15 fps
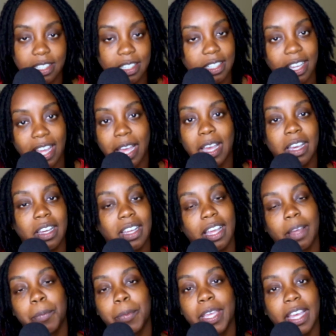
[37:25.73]
I
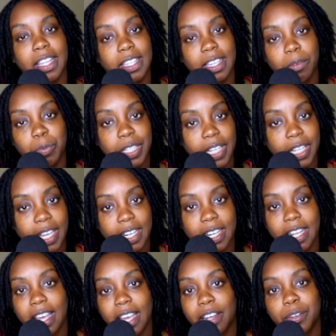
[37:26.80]
may have to re-edit
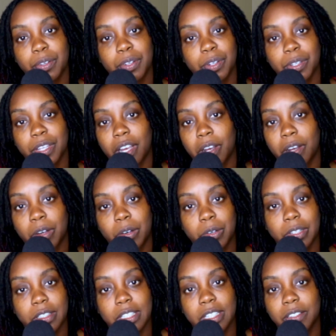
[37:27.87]
it. I don't know, y'all.
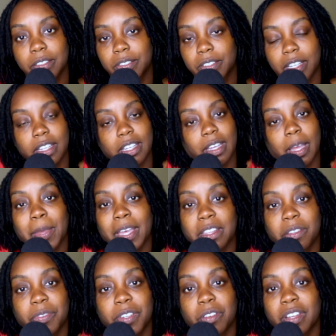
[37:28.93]
If I'm gonna have to
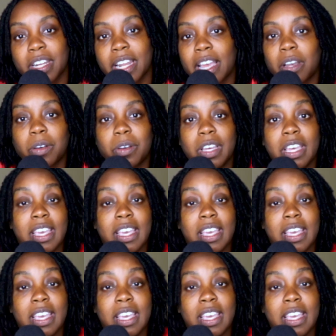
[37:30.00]
figure it out.